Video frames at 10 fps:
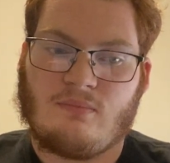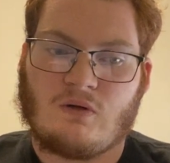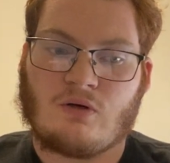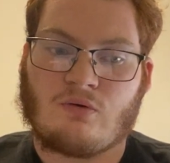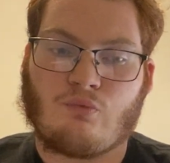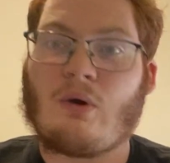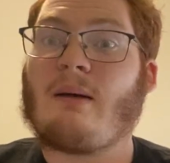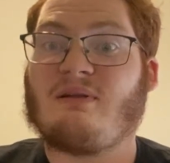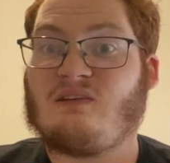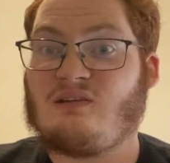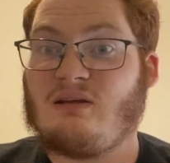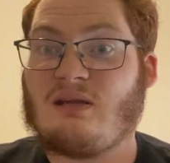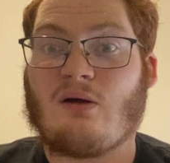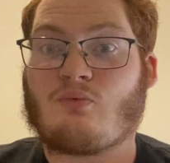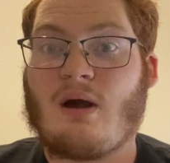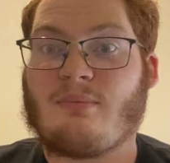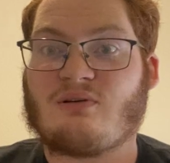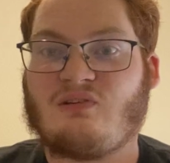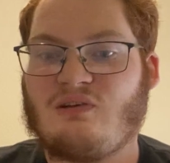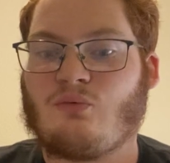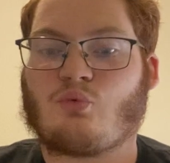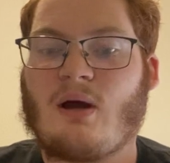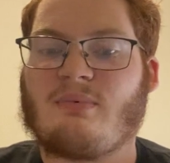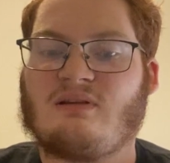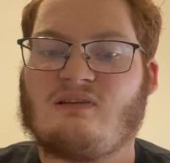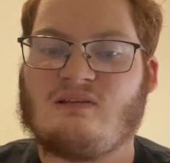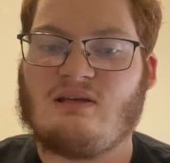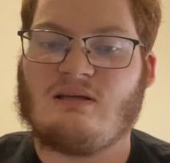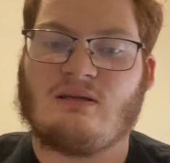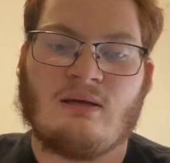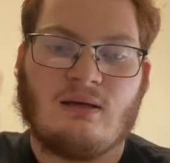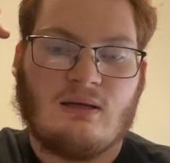Or Robinson, not Robertson, Robinson.